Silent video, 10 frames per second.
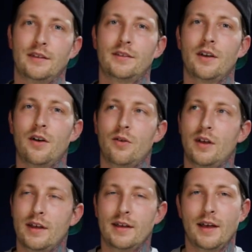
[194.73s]
So
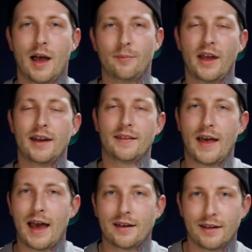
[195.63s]
I'm getting
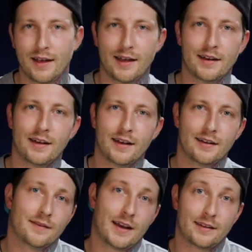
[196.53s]
that, and
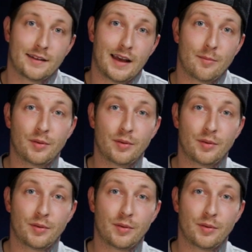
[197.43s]
that's that.